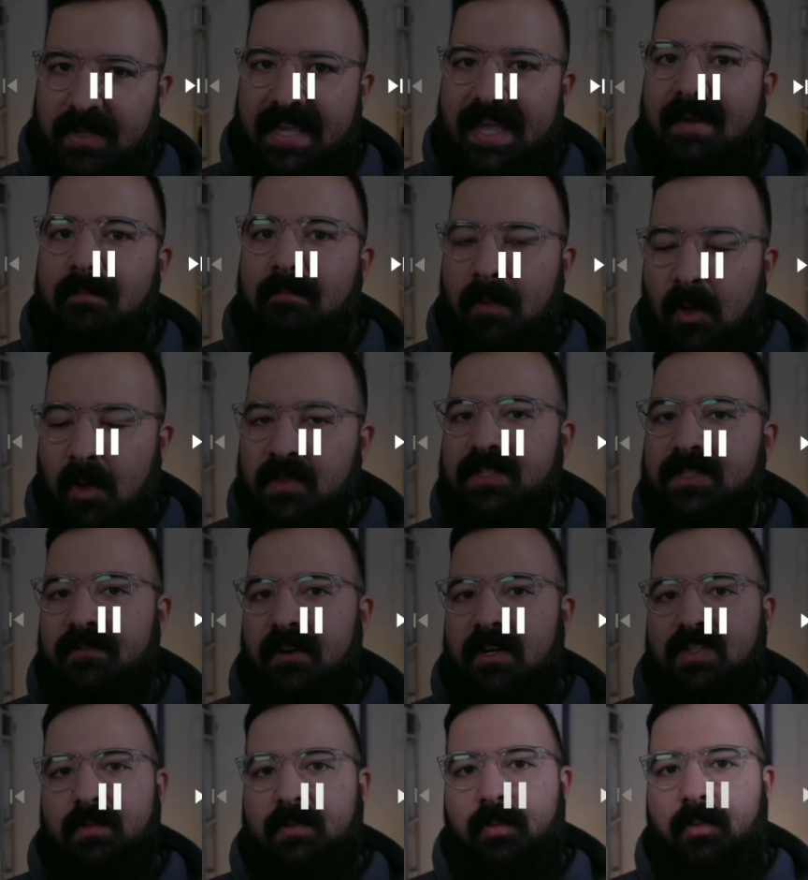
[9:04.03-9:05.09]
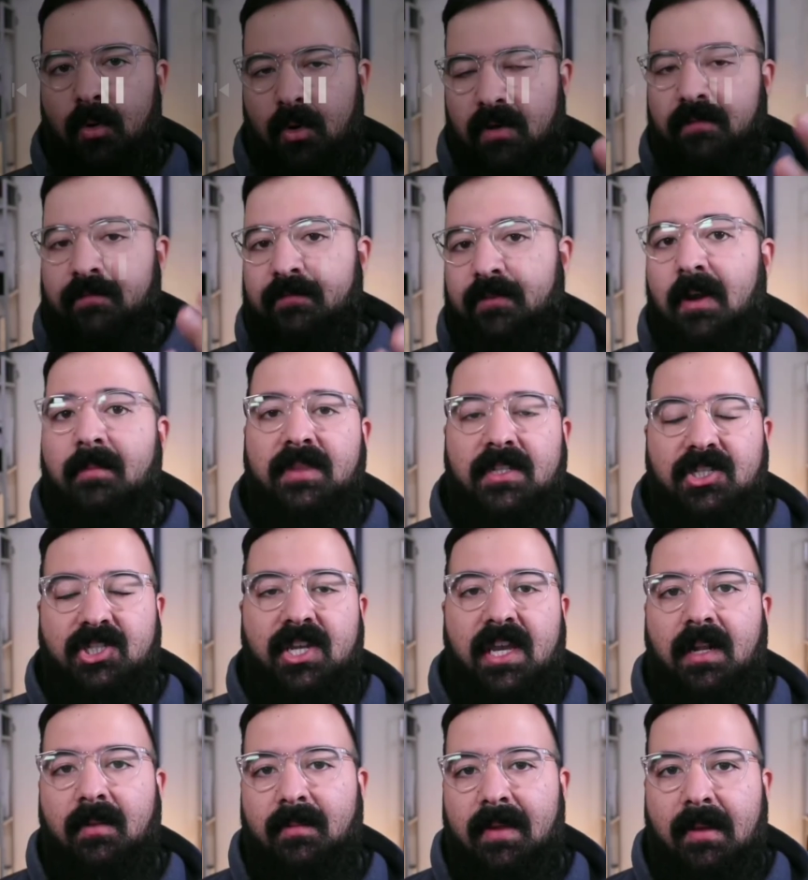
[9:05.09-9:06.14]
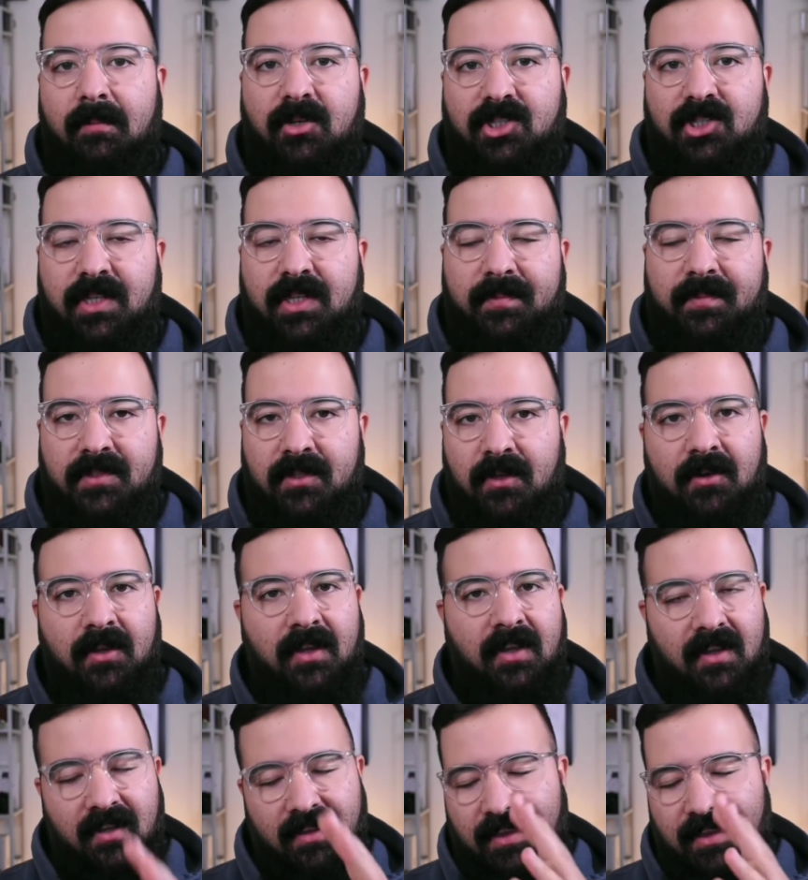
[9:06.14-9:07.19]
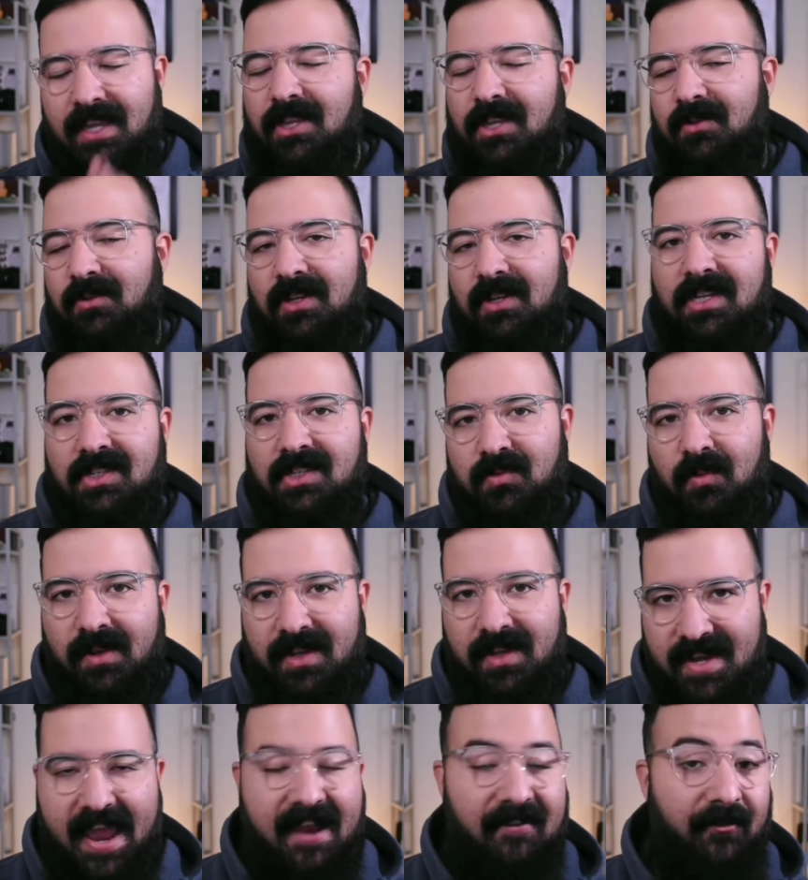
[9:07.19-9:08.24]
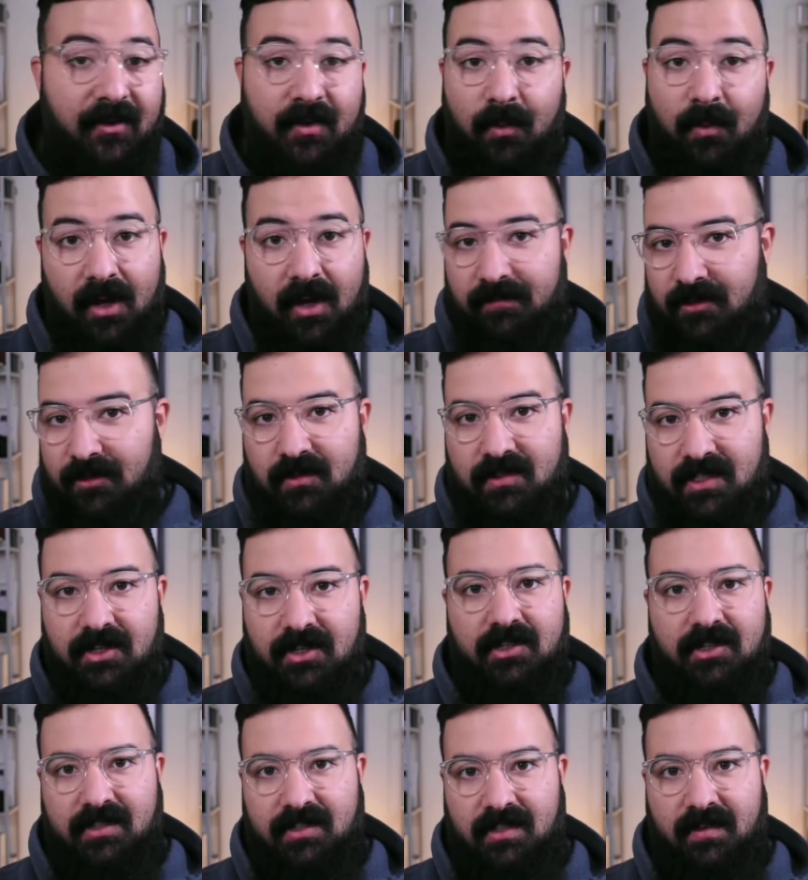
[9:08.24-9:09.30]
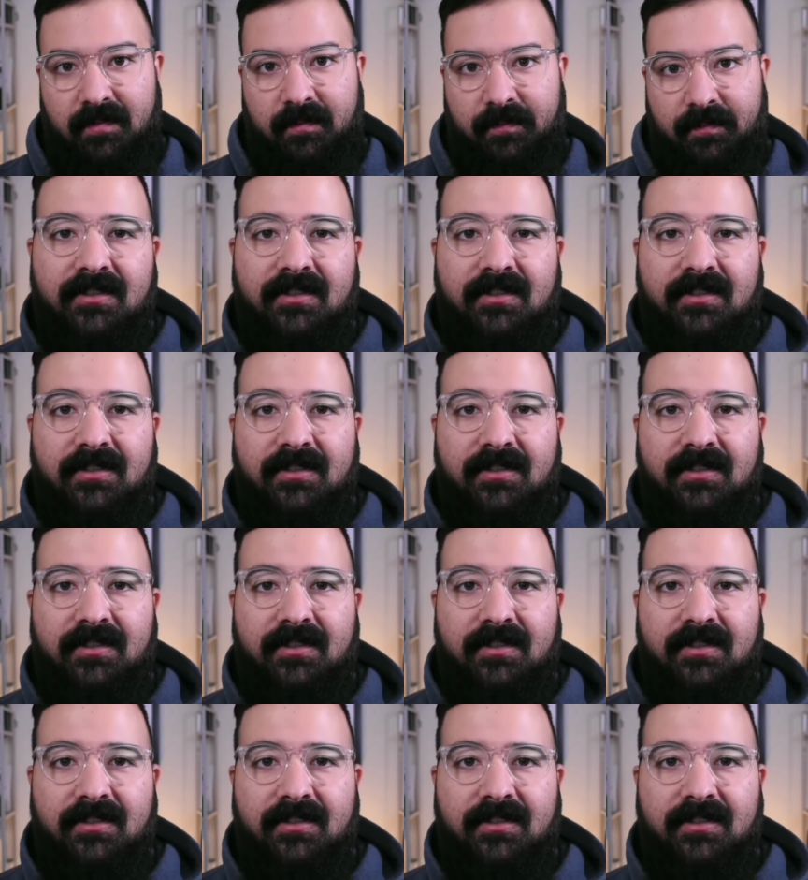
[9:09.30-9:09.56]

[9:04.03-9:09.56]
We get most of our support from the channel membership, so thank you to each and every one of you, seriously.